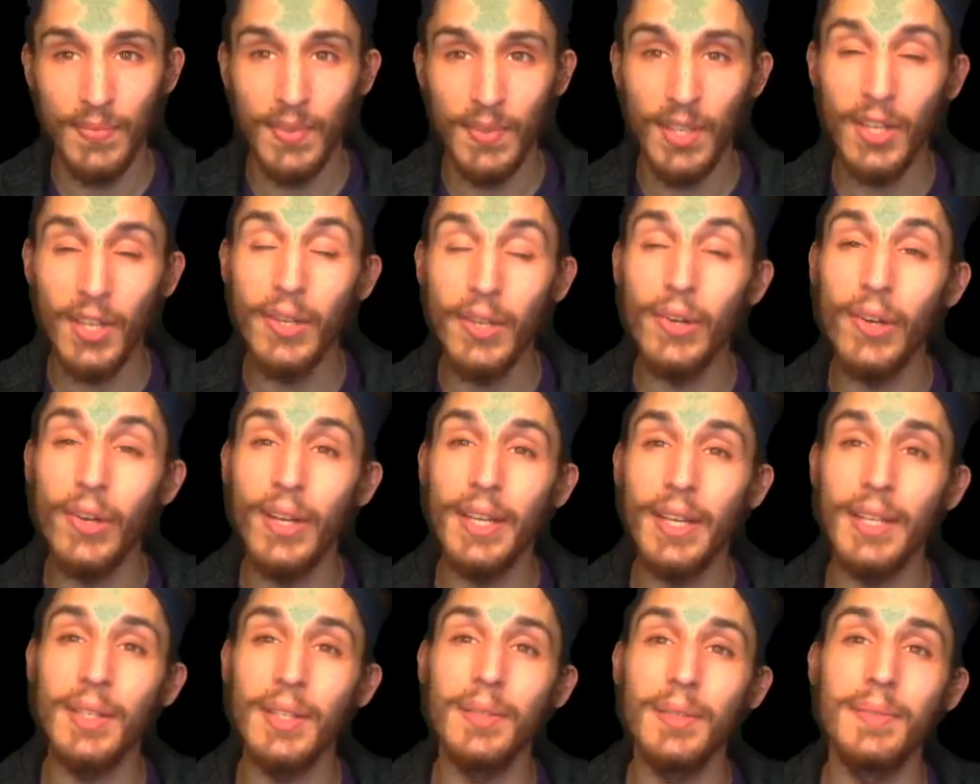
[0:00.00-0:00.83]

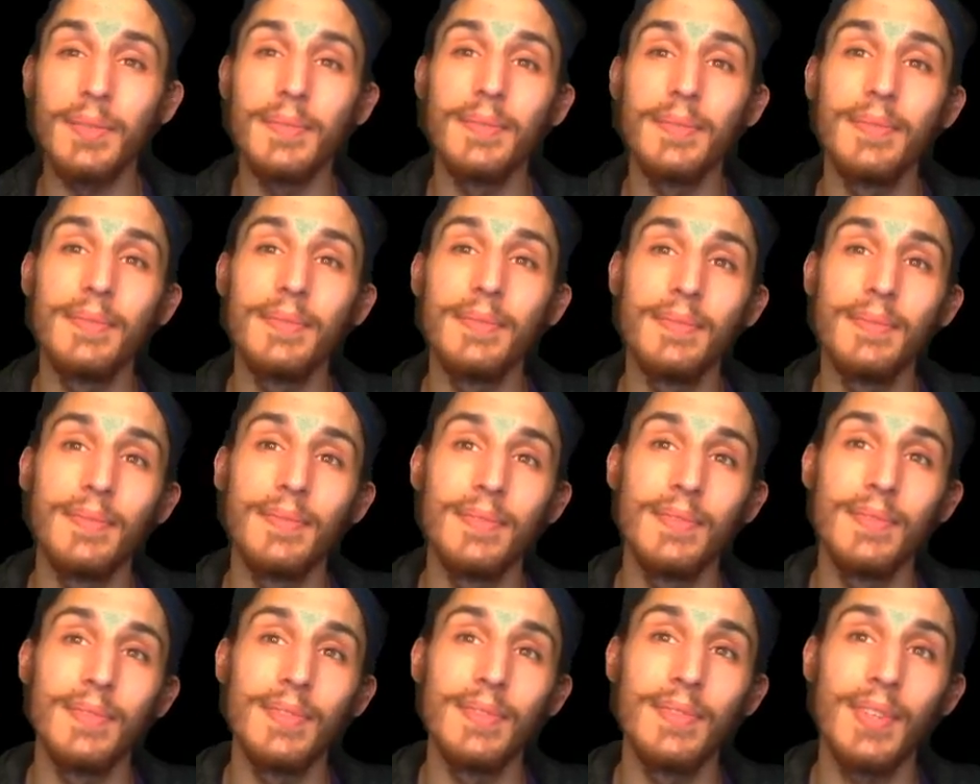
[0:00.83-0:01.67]
hearing,
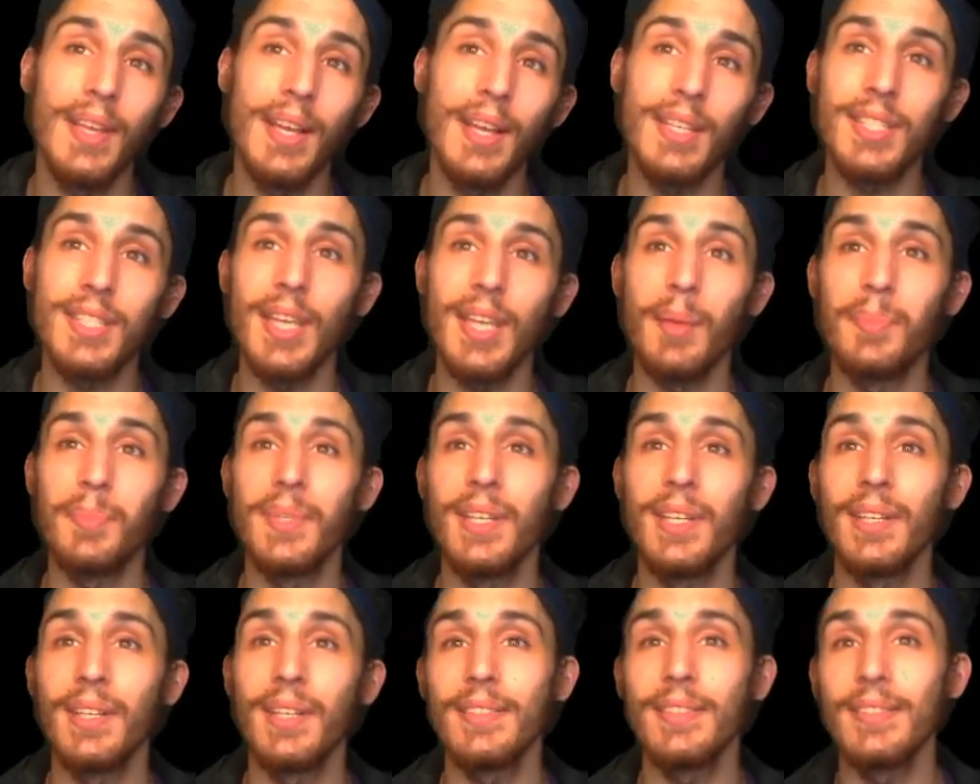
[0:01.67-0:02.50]

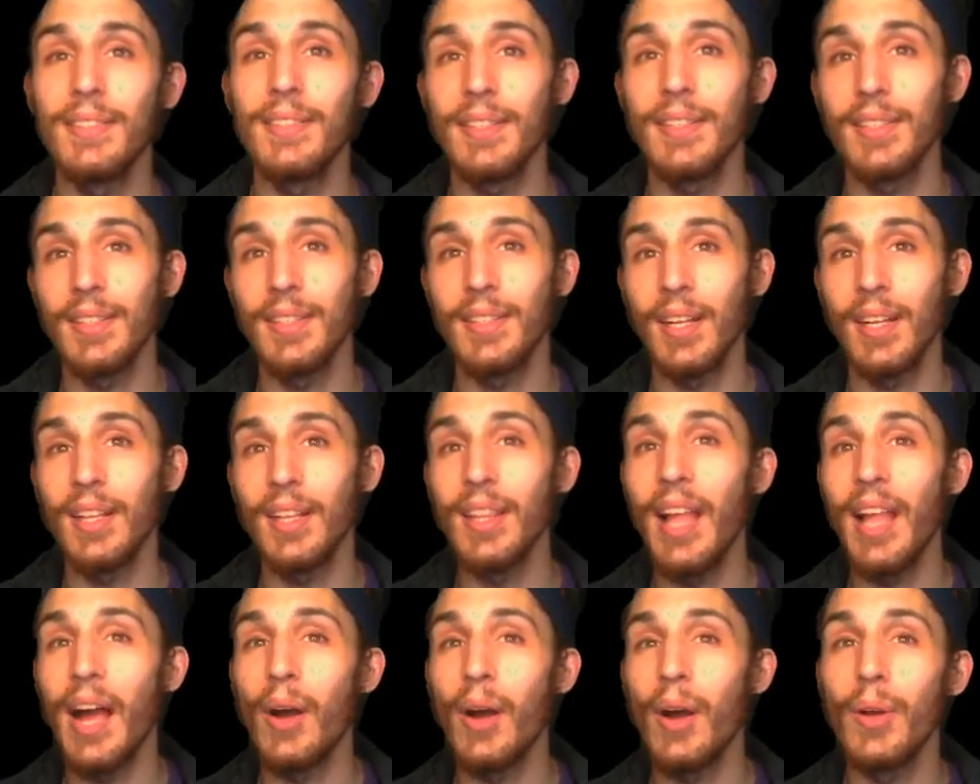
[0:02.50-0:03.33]
accepting,
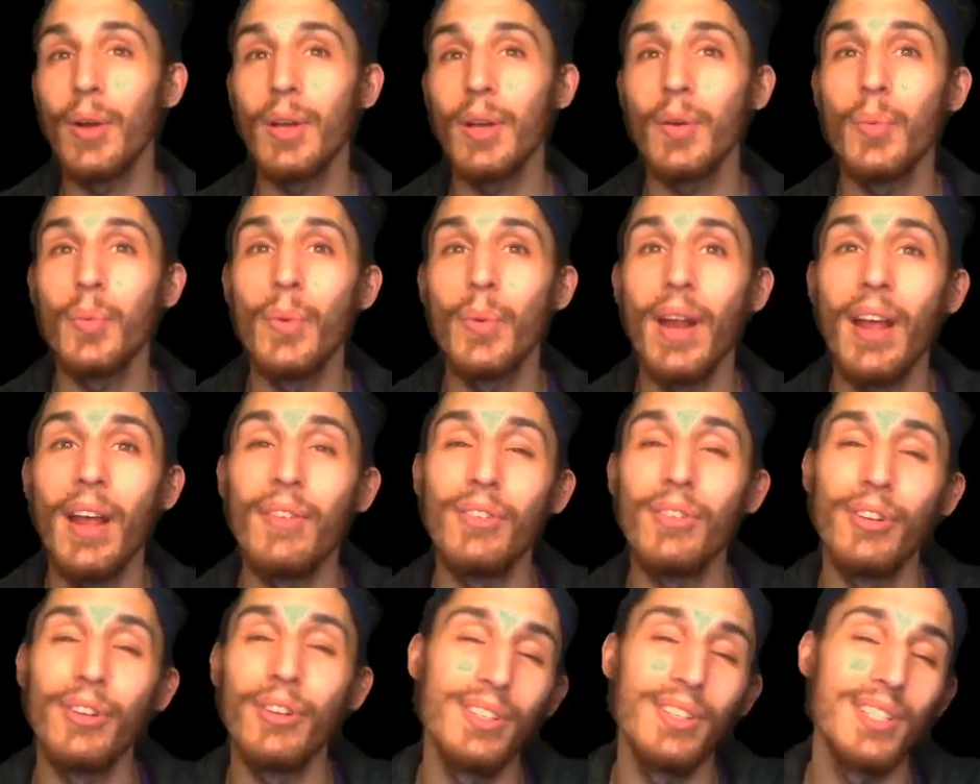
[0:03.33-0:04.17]
allowing
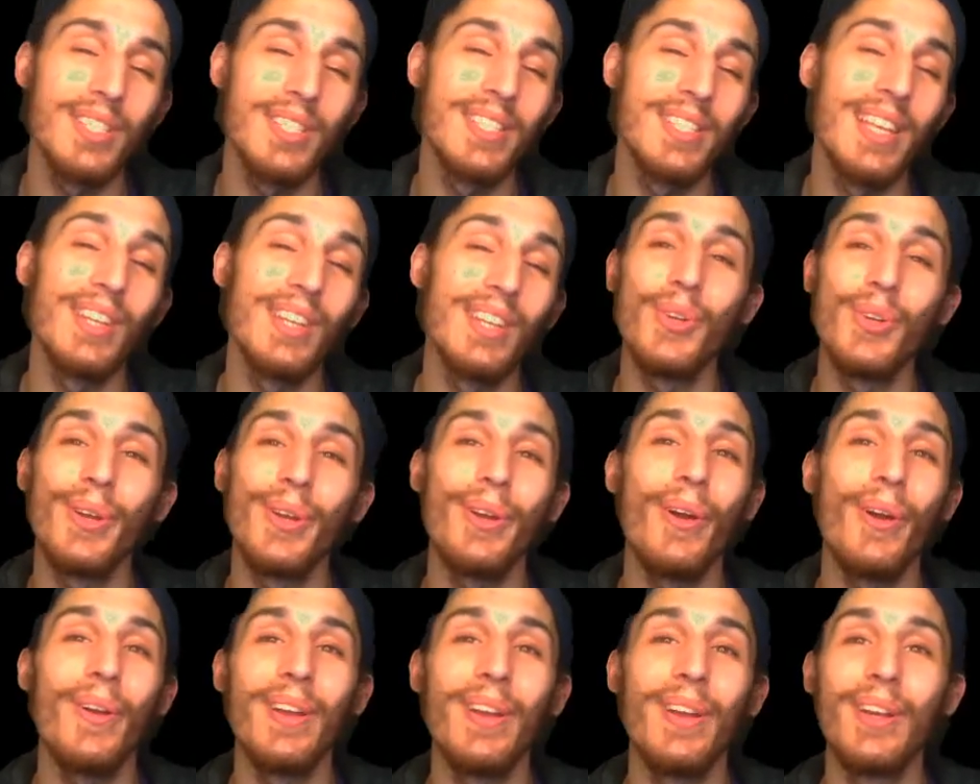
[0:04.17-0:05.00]
whatever's entering
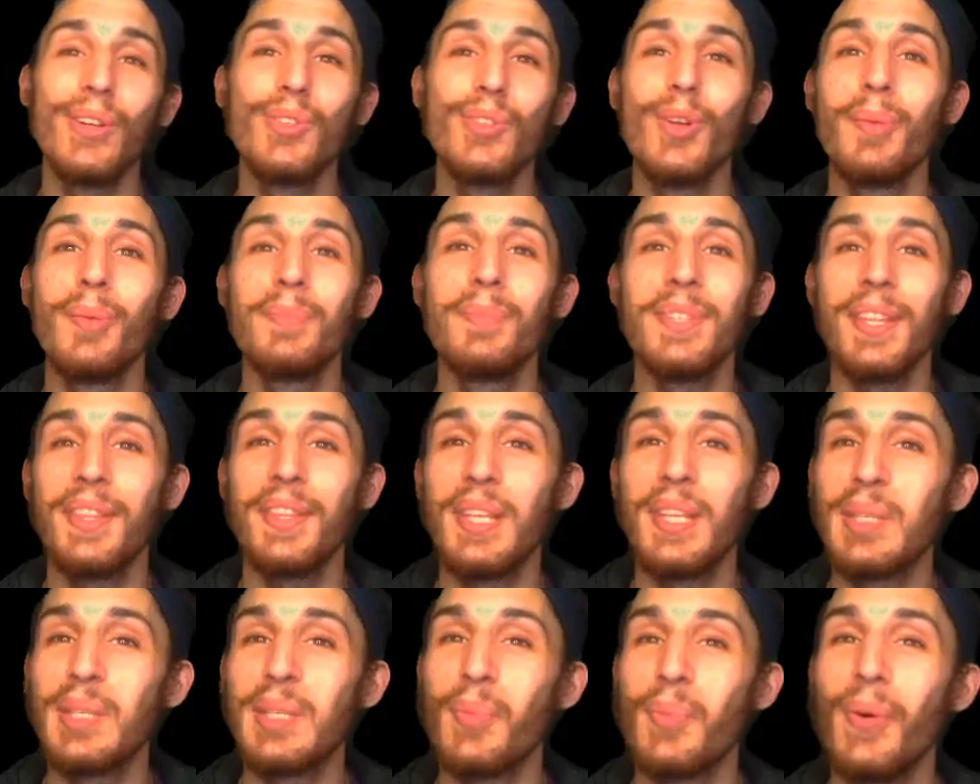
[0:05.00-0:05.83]
our eardrums at
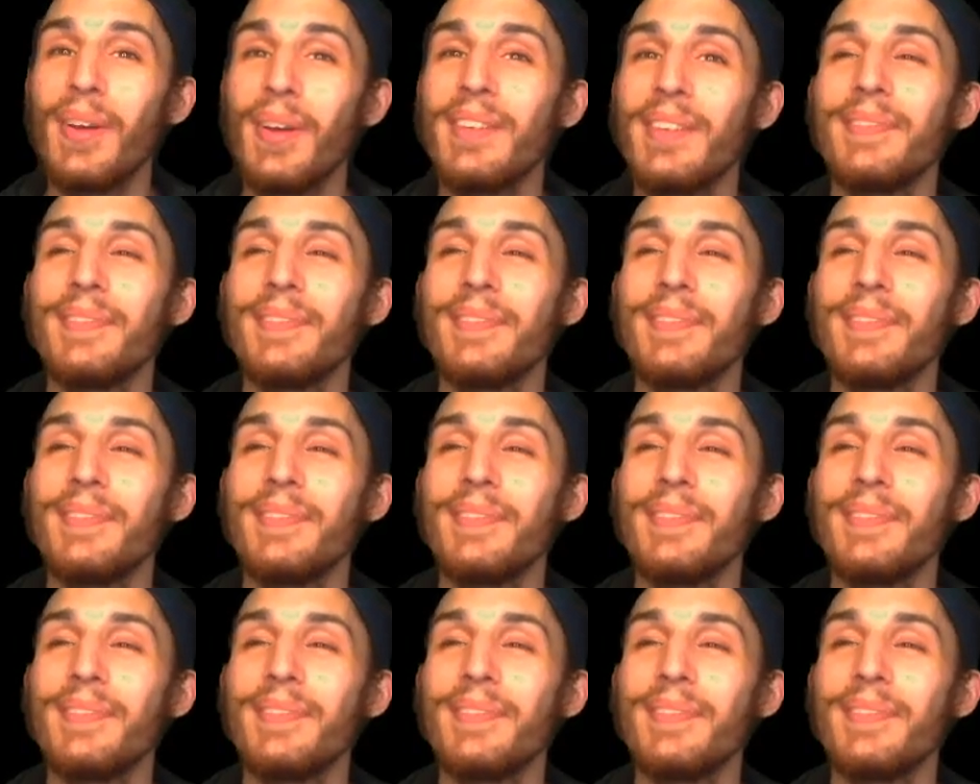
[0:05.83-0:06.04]
this point.